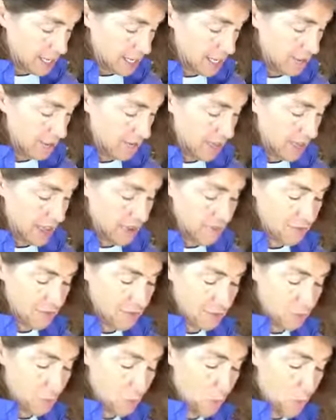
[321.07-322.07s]
If I have
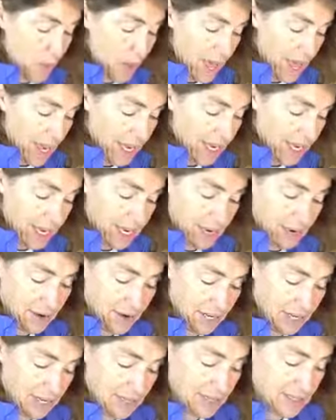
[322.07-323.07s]
some wide
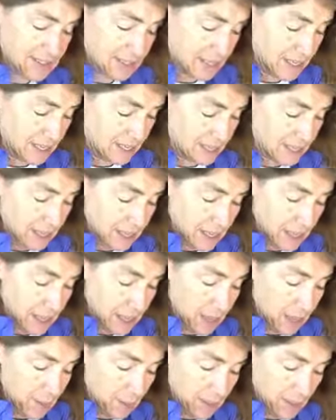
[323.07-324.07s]
areas,
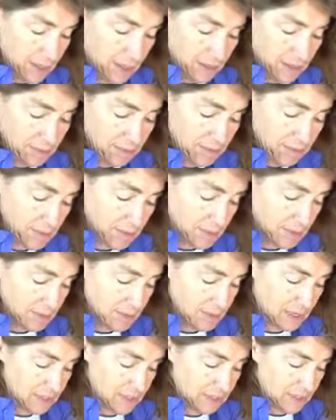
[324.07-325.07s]
I might
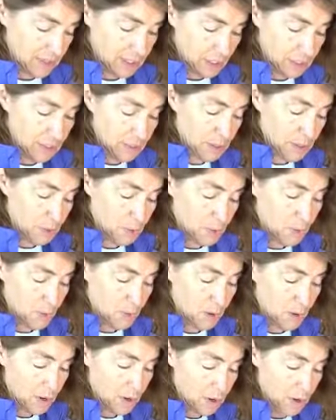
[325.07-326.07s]
slice a little bit
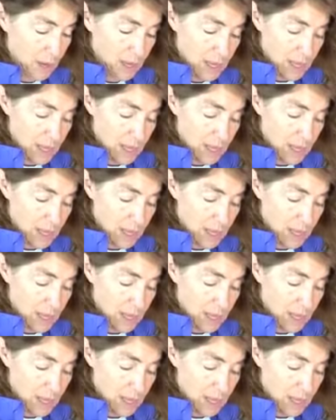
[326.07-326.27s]
more.